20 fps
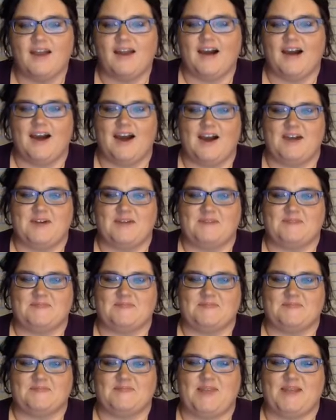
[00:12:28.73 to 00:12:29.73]

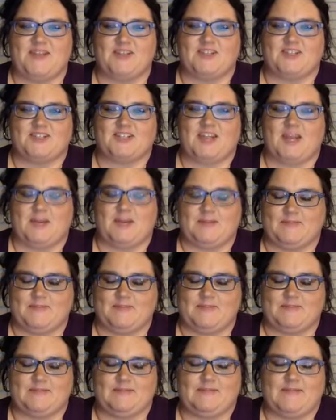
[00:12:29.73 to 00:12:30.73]
um, and just kind of
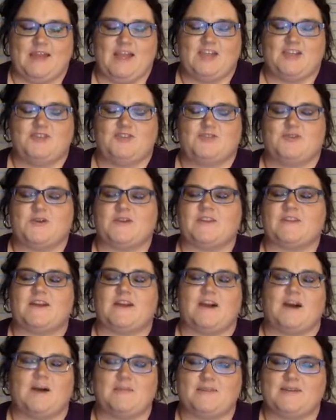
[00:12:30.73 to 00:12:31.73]
enjoying
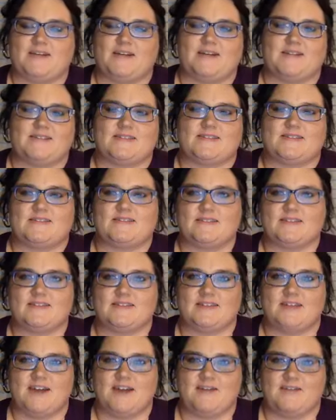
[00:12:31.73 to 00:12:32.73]
that ambiance
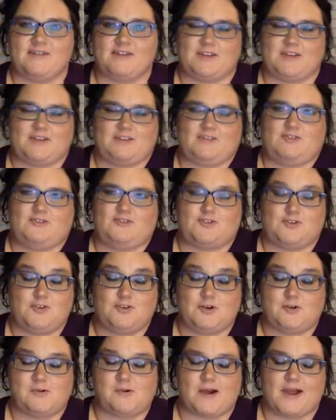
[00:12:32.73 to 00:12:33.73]
of a true
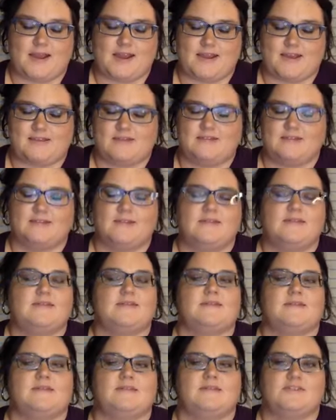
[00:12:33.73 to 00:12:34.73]
Hawaiian
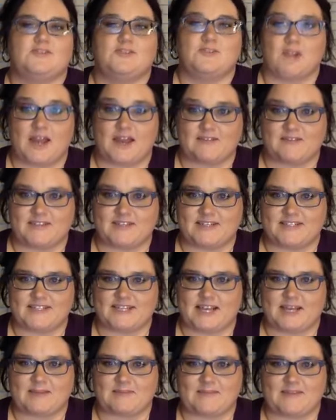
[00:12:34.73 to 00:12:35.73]
drive-in
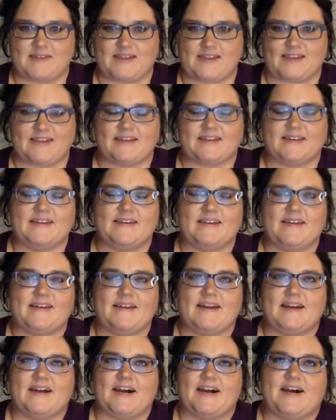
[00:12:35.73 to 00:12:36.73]
type thing.
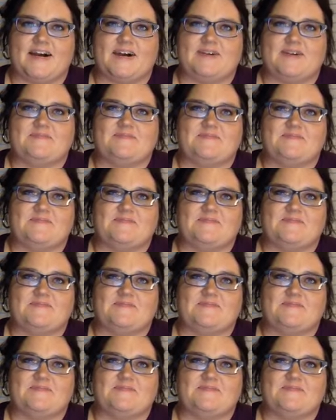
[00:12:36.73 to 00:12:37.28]
Um,